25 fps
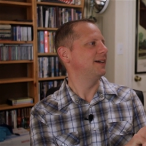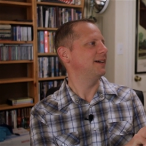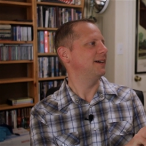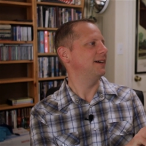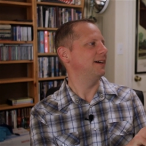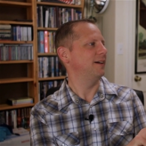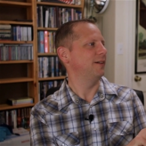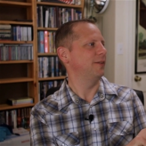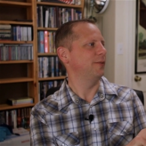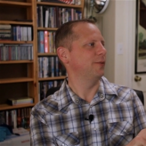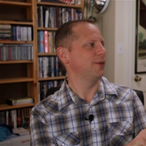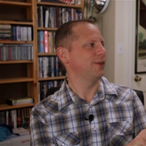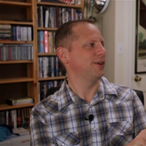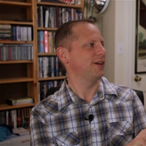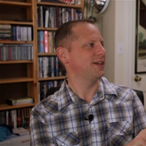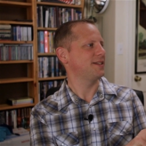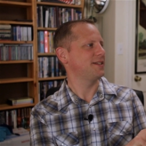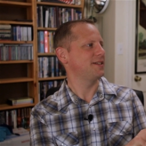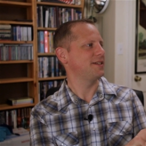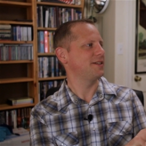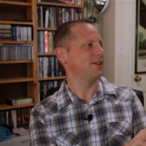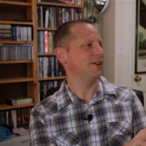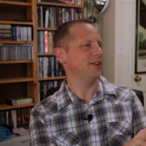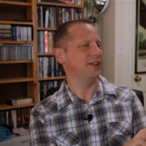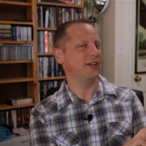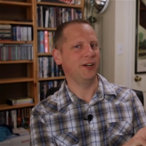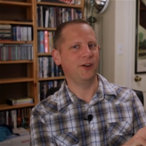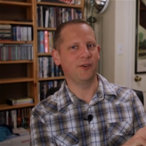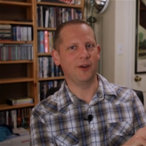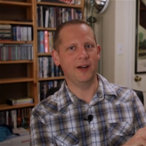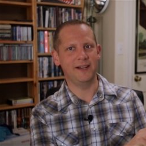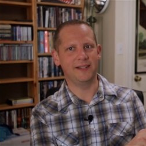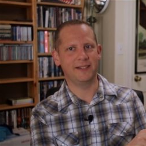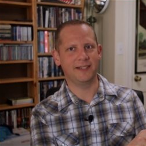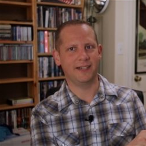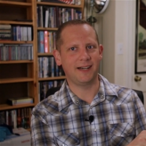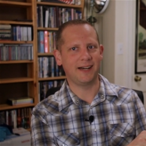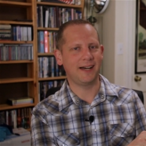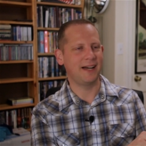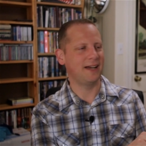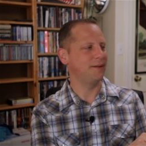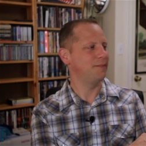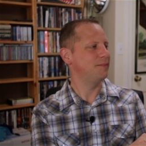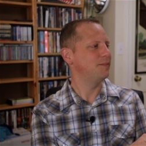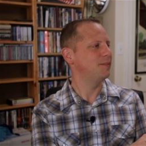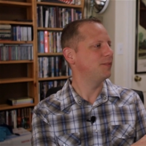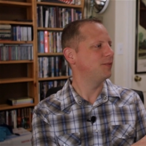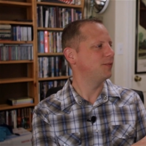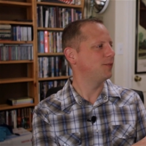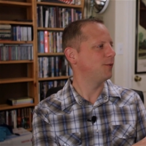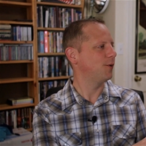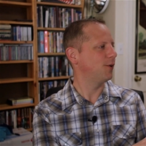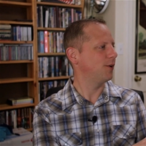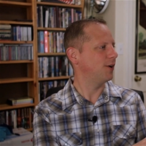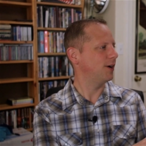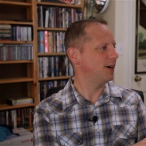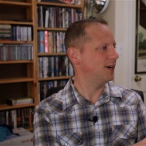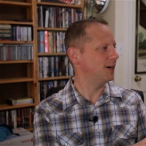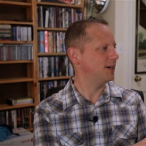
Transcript: uh, weren't necessarily a great time for